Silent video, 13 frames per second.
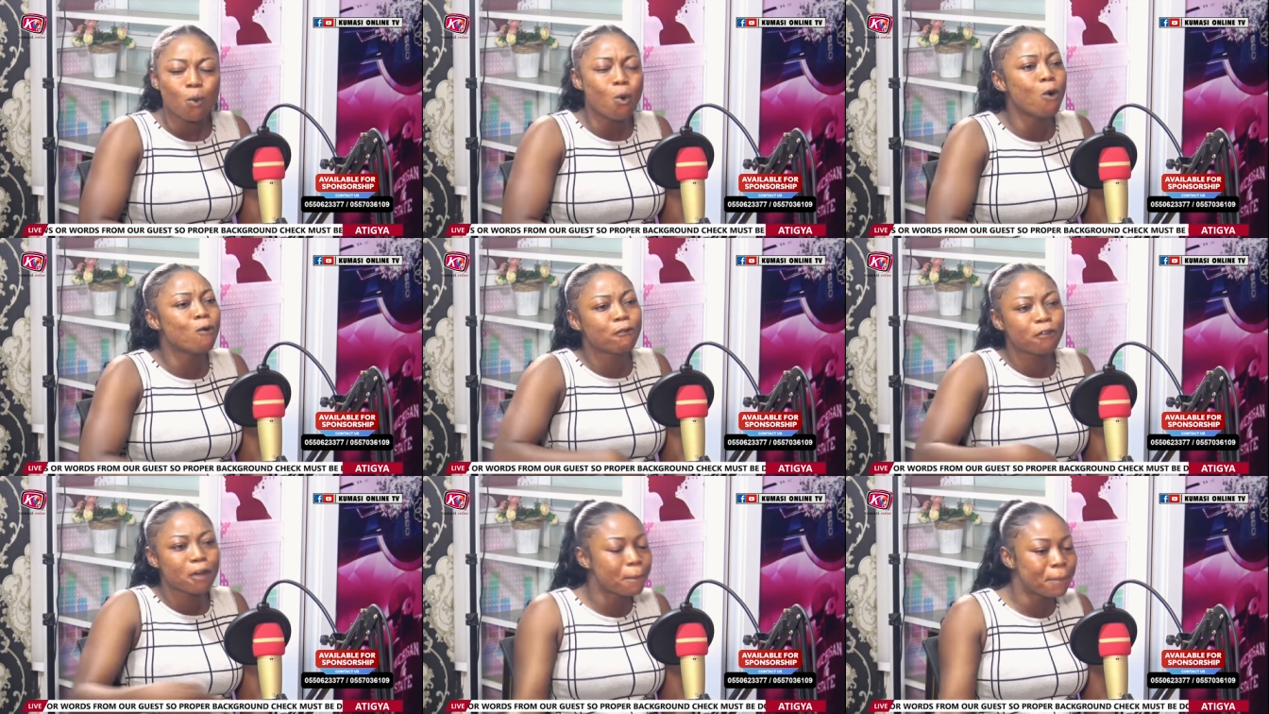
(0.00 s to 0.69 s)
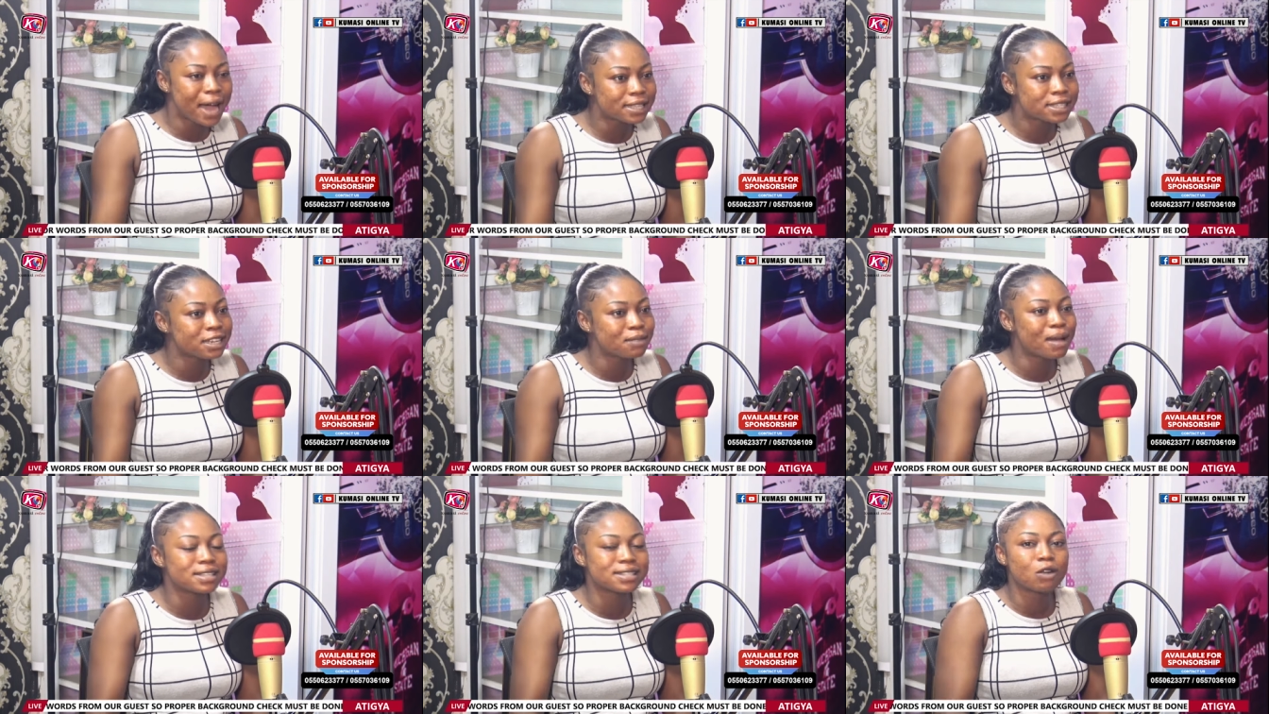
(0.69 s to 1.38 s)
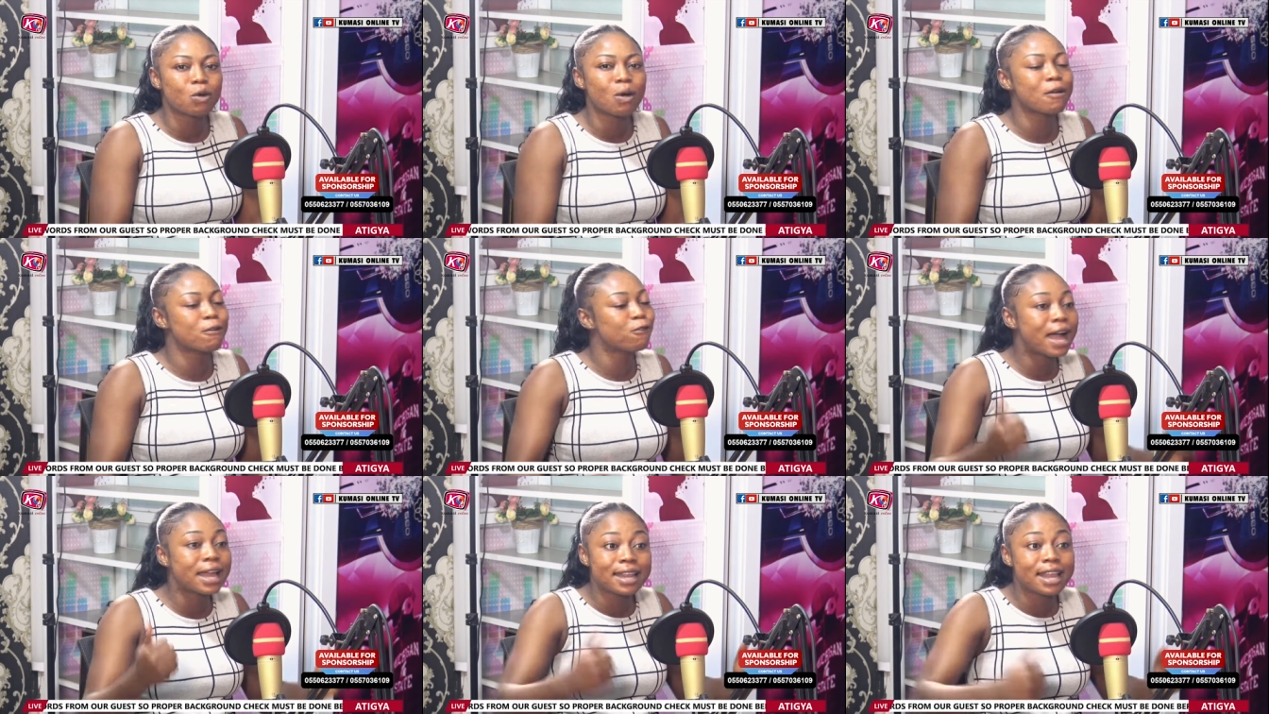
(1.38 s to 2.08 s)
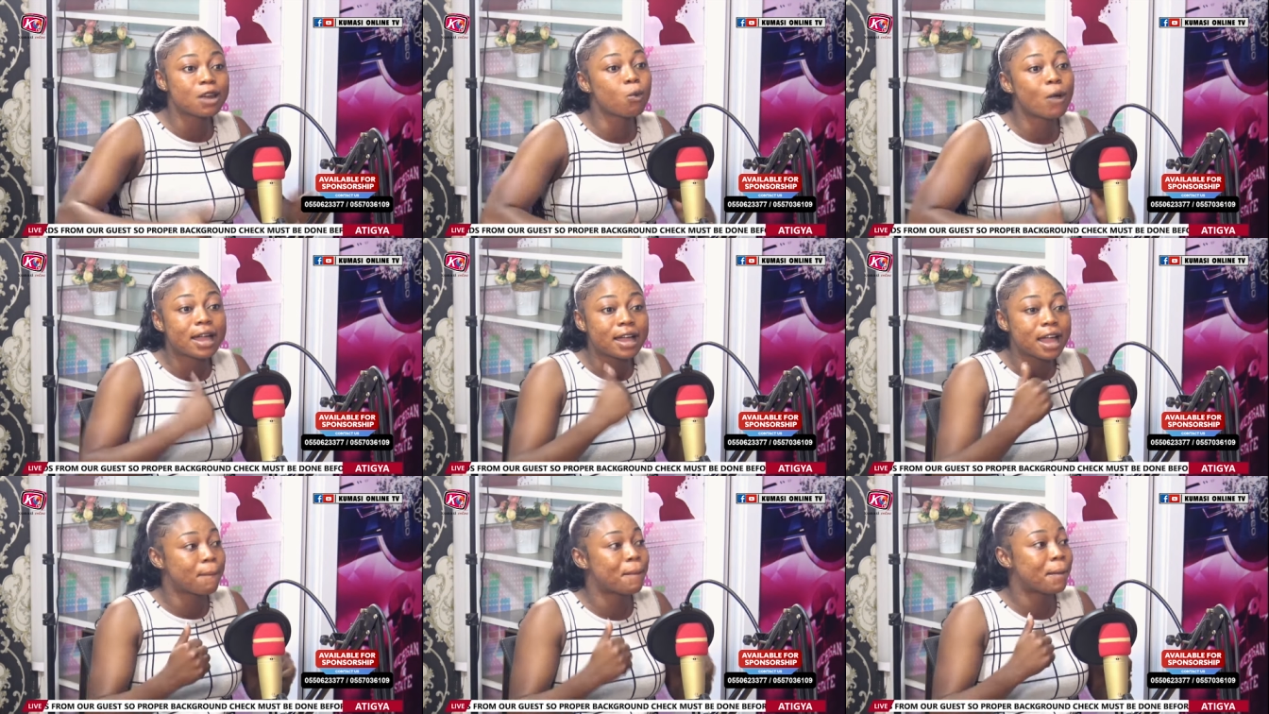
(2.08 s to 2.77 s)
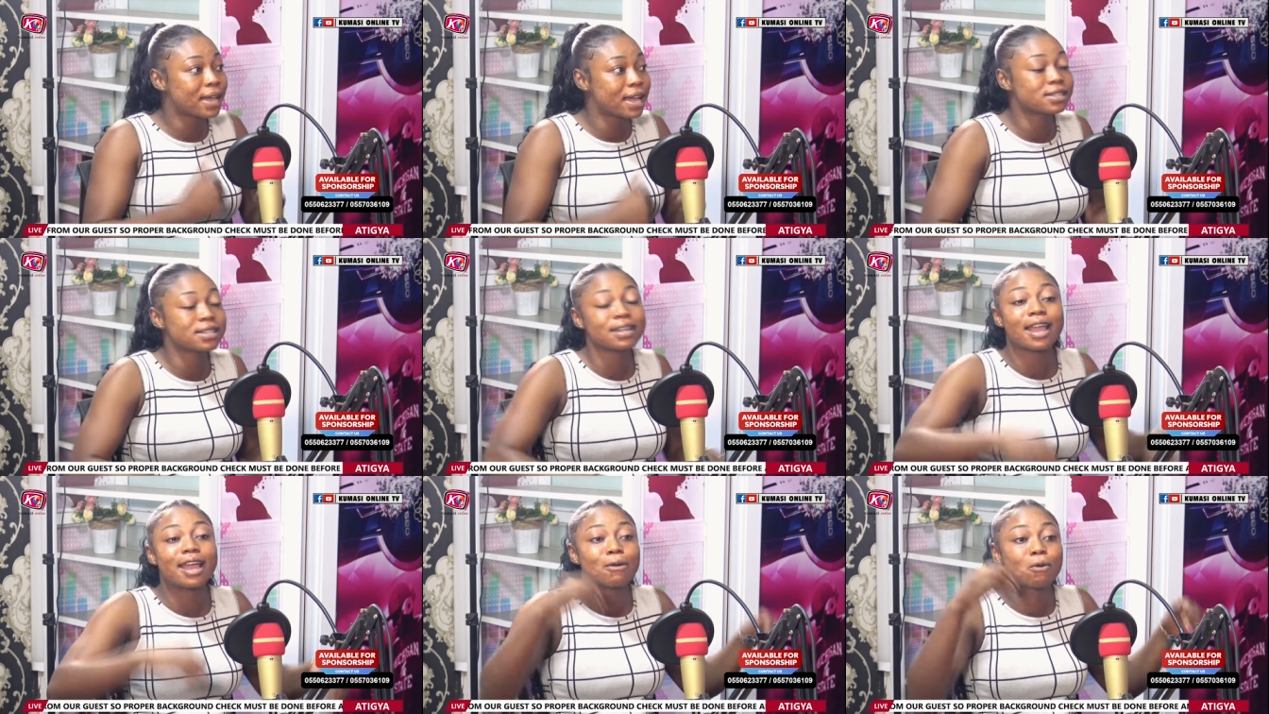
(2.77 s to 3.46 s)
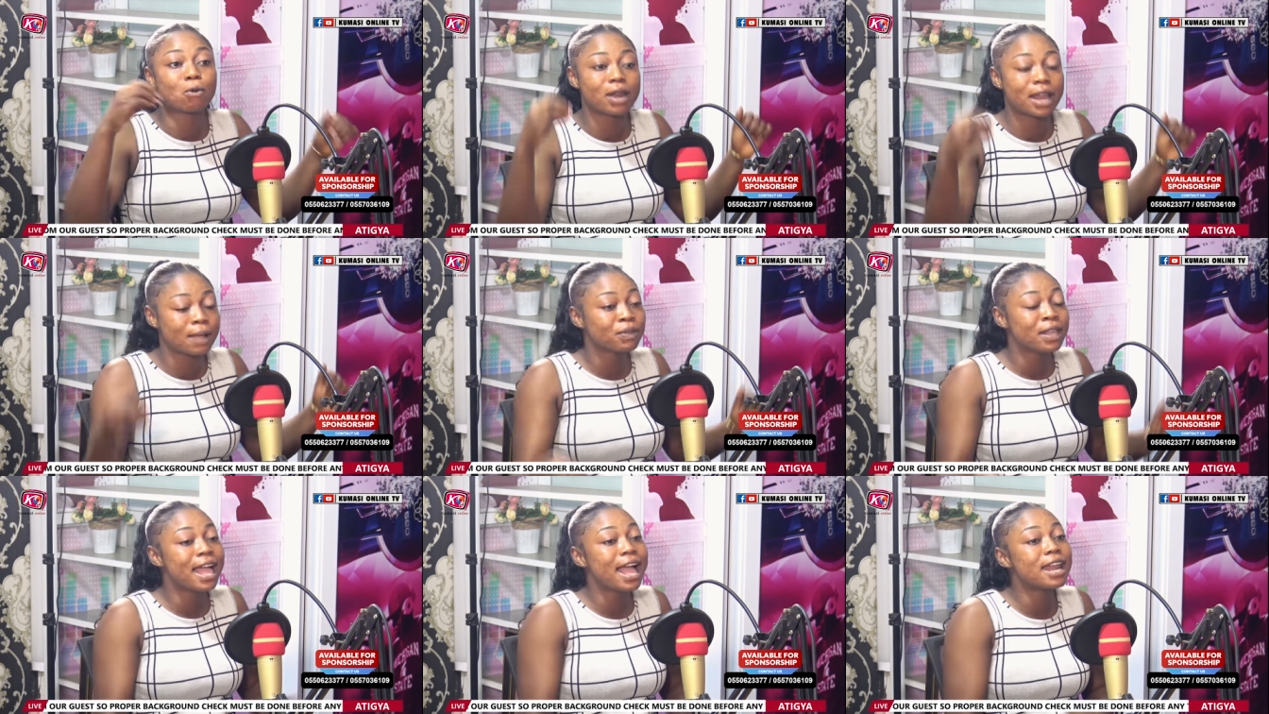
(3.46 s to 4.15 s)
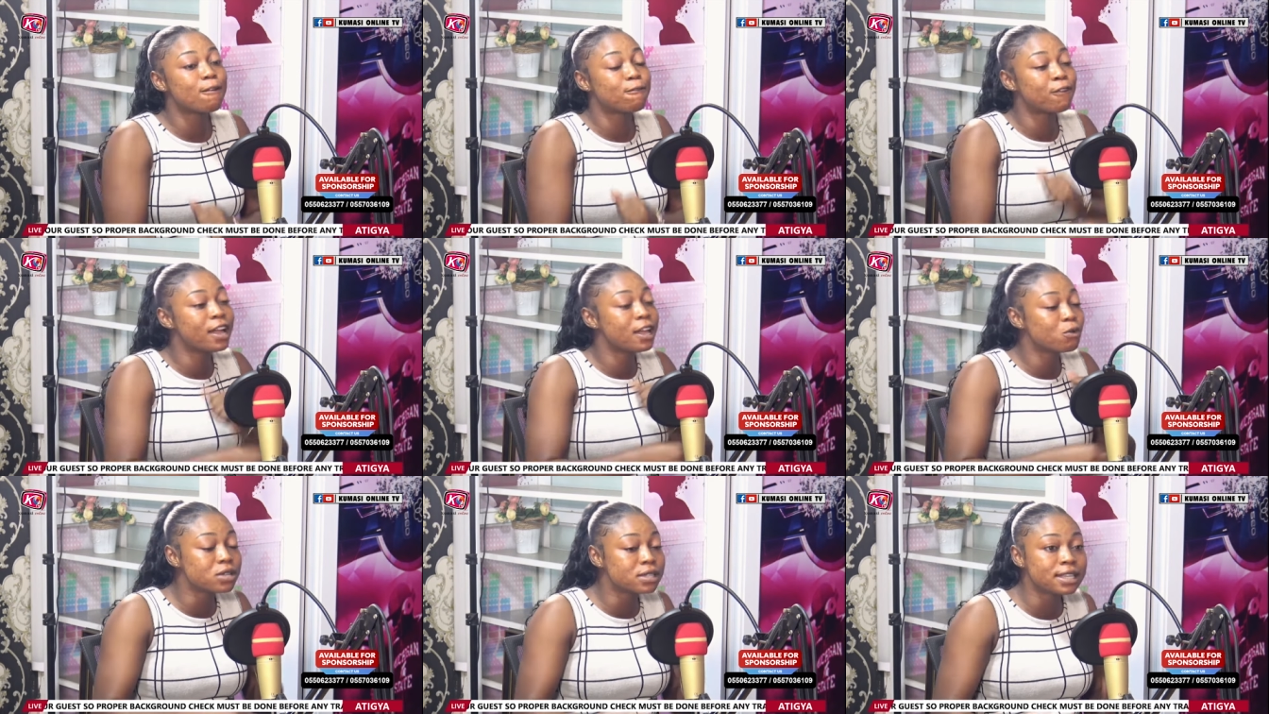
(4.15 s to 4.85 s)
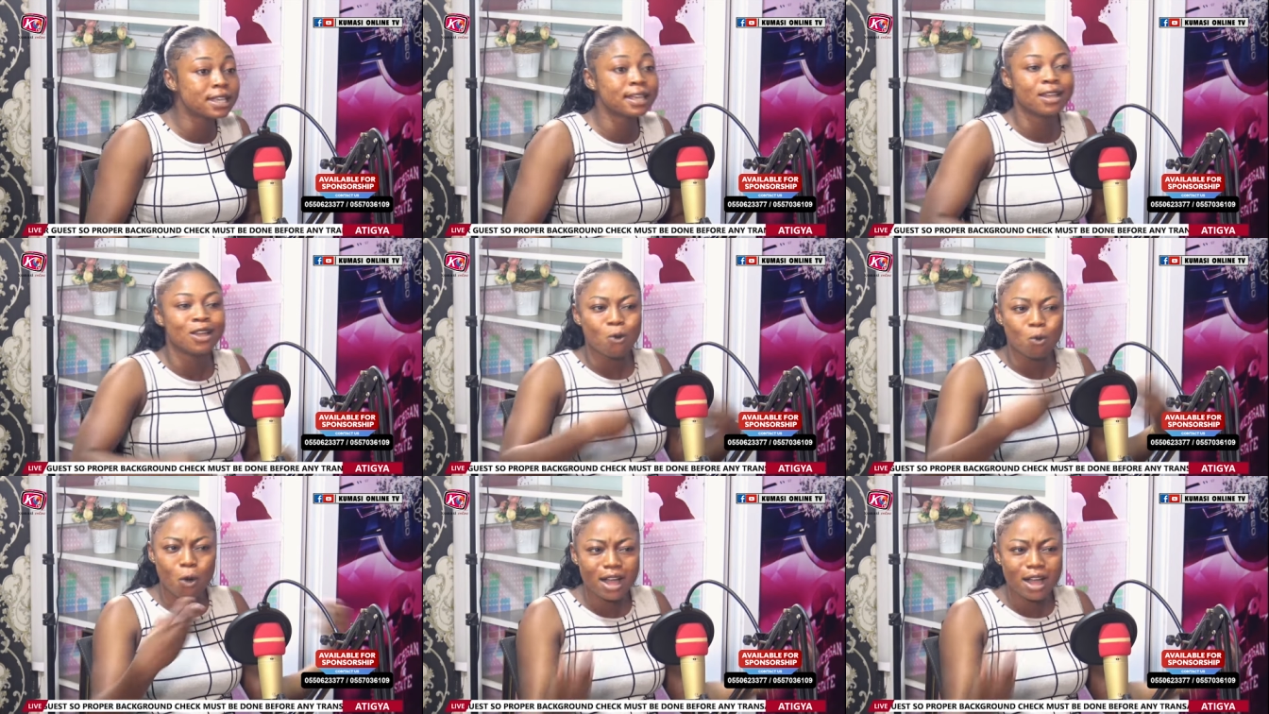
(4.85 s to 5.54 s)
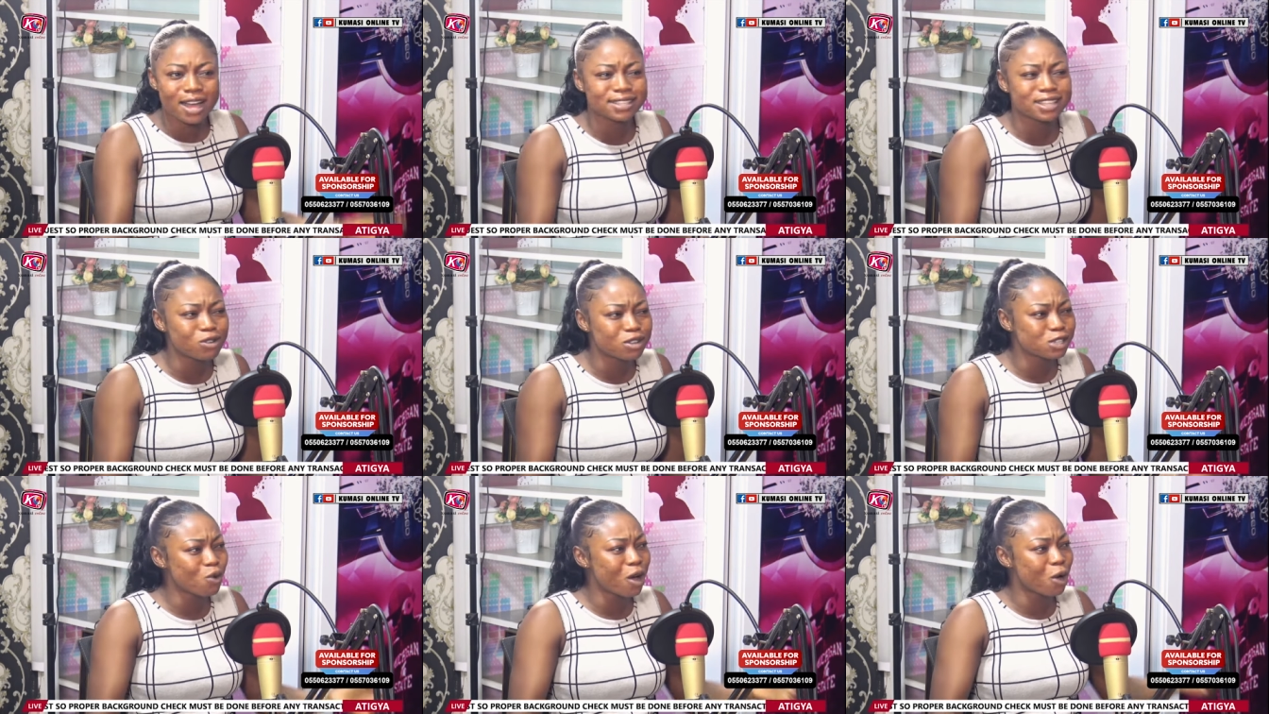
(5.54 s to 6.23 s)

who free party man san we be for den wake up abeka say na ye no kore and e fine go sin workers we so wa